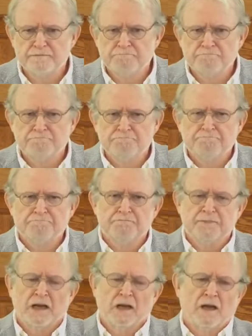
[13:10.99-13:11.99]
in
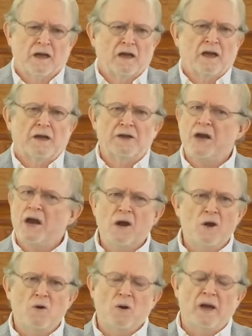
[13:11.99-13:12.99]

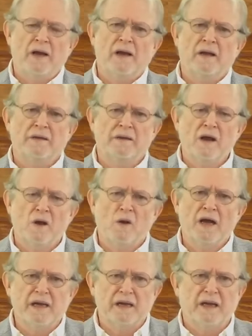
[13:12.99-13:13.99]
a way? No.